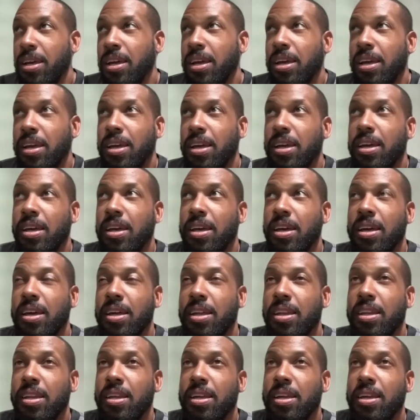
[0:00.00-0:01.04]

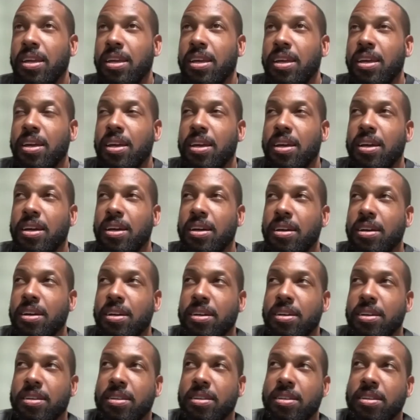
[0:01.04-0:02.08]
And,
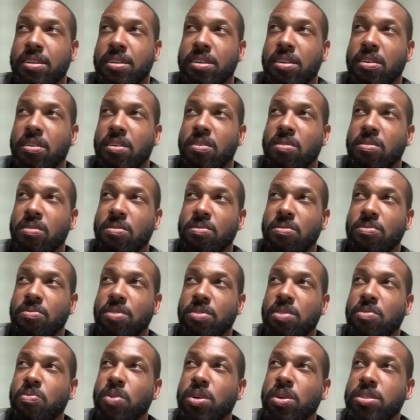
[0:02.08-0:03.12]
you know,
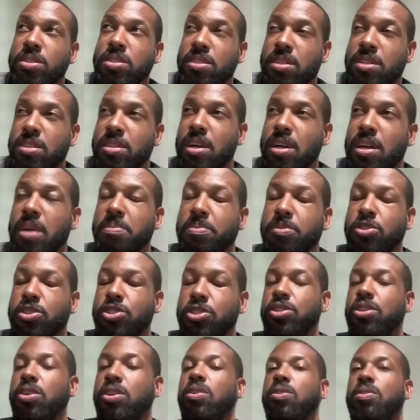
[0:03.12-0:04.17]
it wasn't the type of
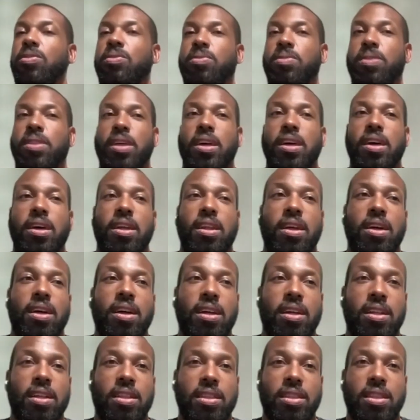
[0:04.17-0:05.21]
show that
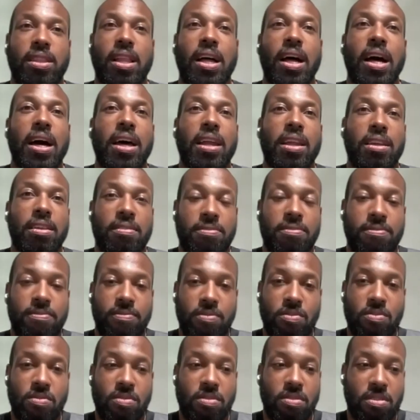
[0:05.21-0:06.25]
allotted
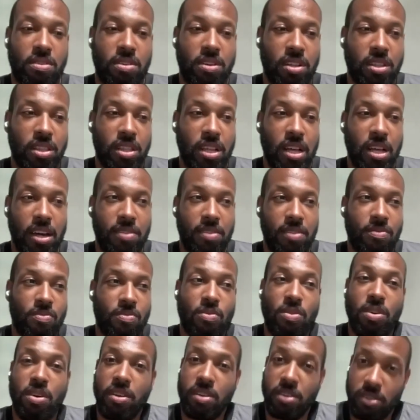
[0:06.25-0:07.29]
for a lot of
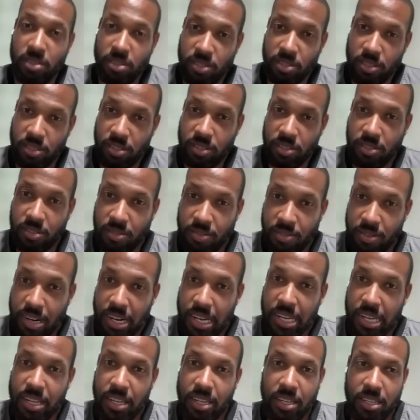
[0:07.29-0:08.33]
winners,
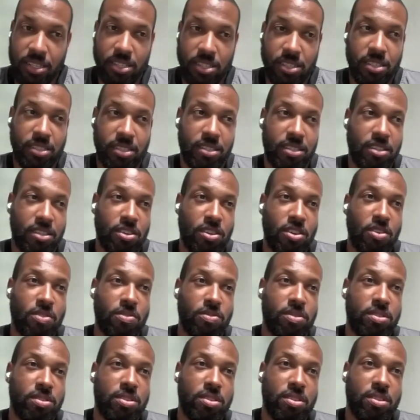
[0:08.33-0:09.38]
right? It just, you know, it
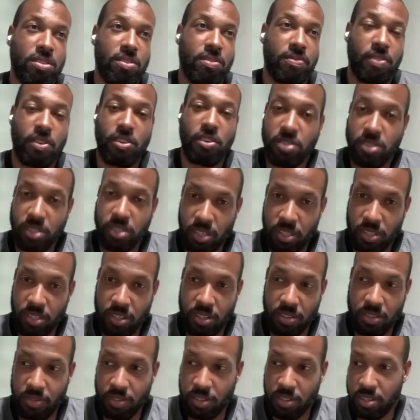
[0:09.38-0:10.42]
was the first
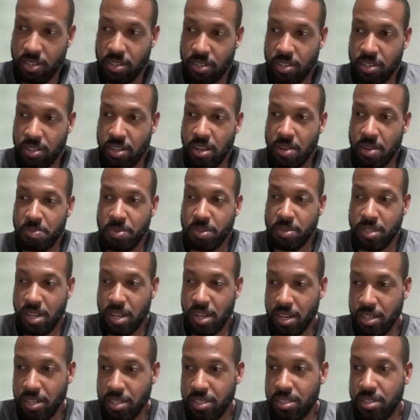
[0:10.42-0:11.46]
season of a
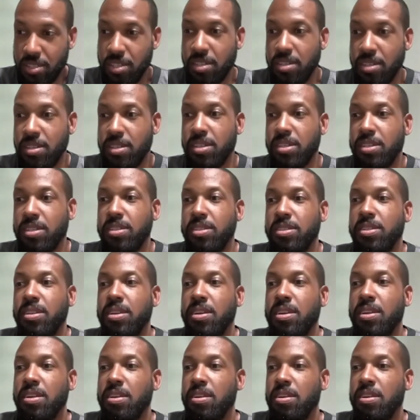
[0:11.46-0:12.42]
episodic series.